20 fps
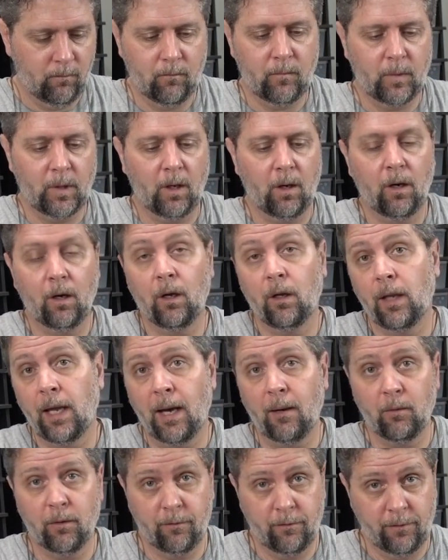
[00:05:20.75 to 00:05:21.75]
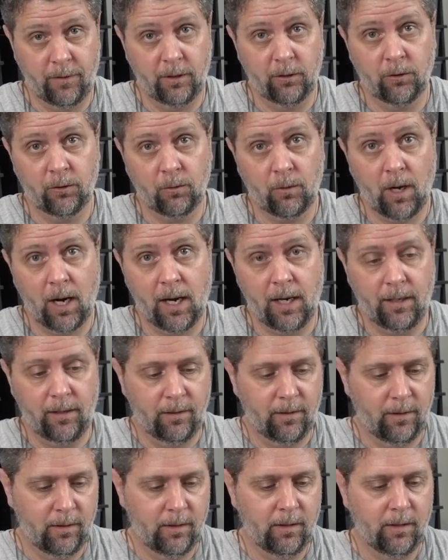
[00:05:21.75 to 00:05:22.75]
Oh, that one feels right.
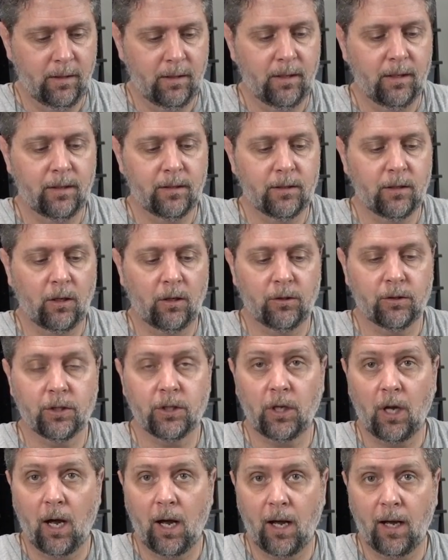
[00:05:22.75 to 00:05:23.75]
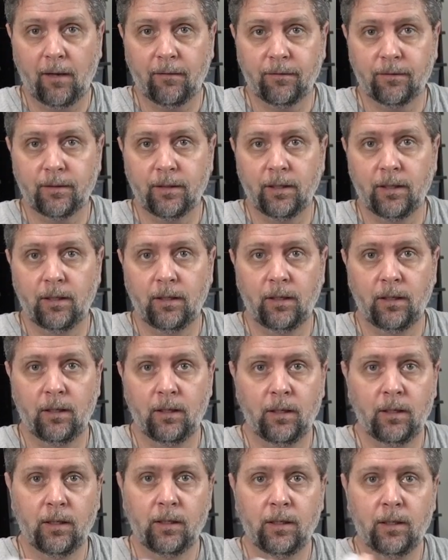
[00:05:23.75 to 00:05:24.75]
It's all soft.
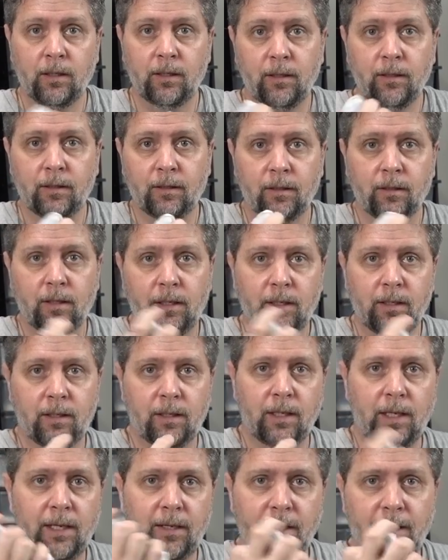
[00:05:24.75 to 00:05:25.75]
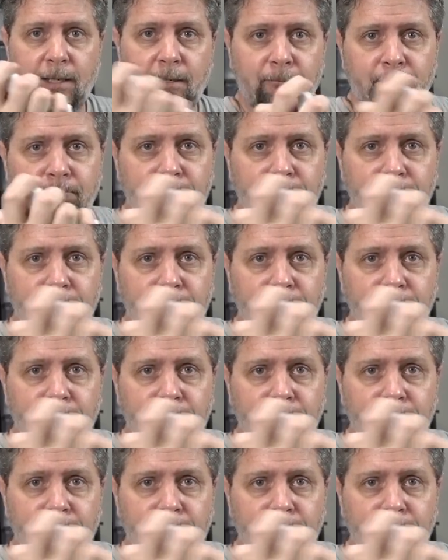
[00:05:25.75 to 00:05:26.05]
Hear it?